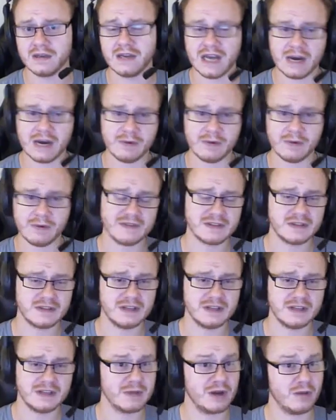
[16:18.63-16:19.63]
Now we have to
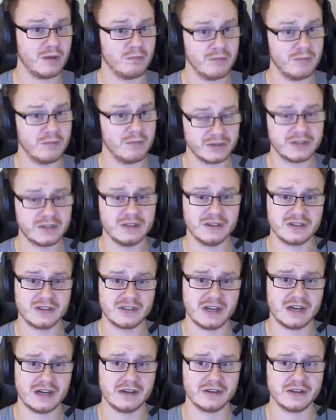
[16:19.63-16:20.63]
think about melting the
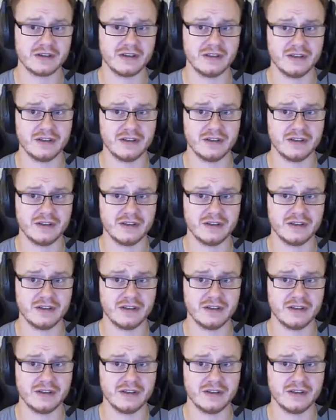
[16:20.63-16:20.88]
solid.